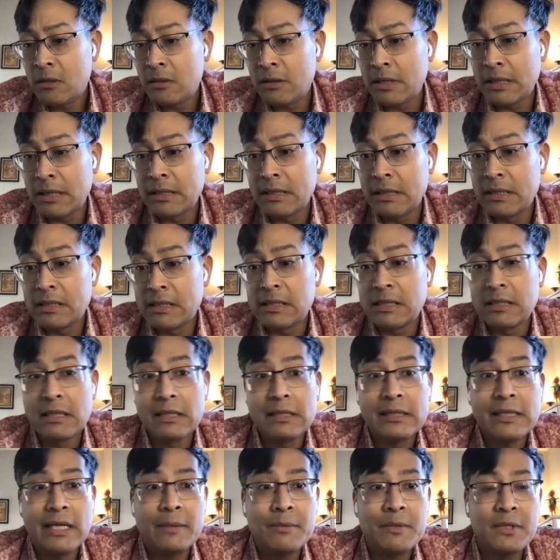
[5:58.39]
that there's
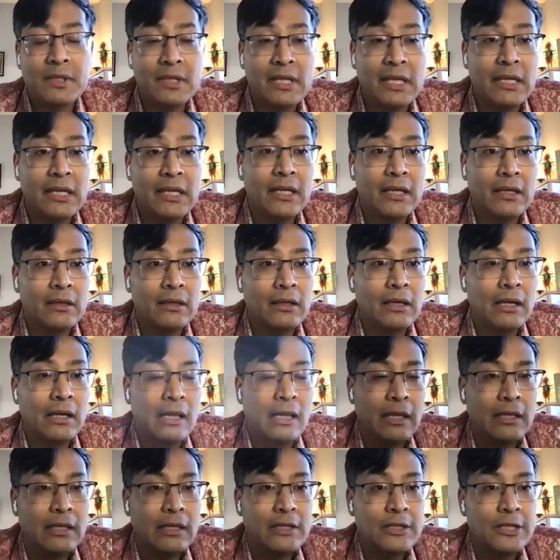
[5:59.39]
other types of thinking
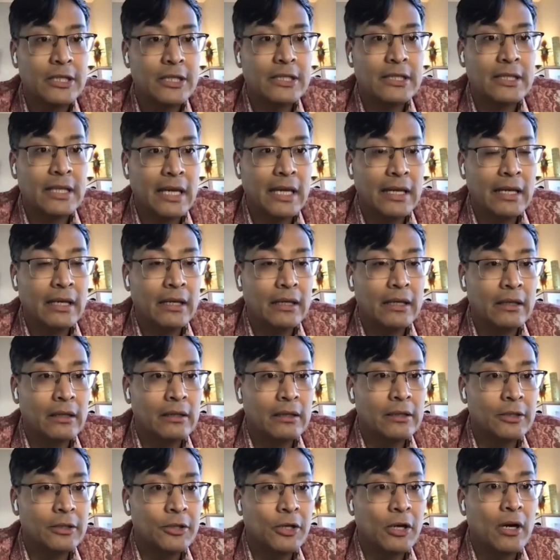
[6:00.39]
other than just getting
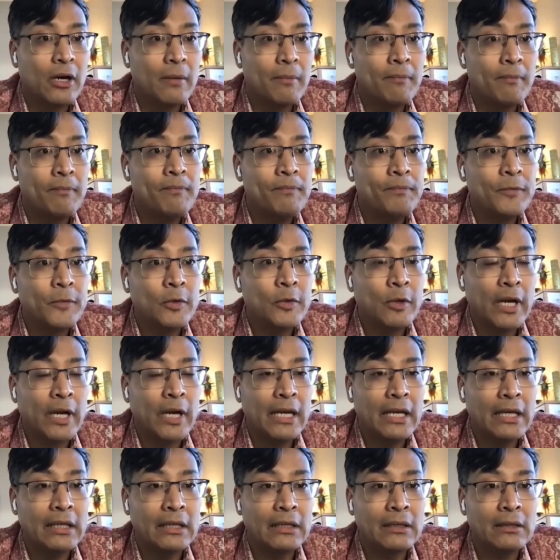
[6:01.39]
another job or
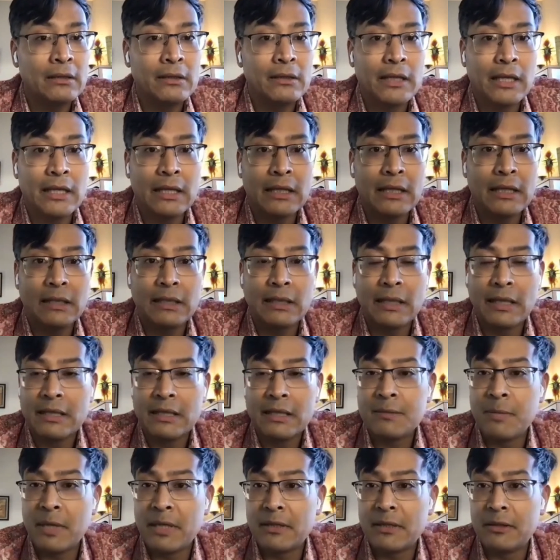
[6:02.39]
getting the next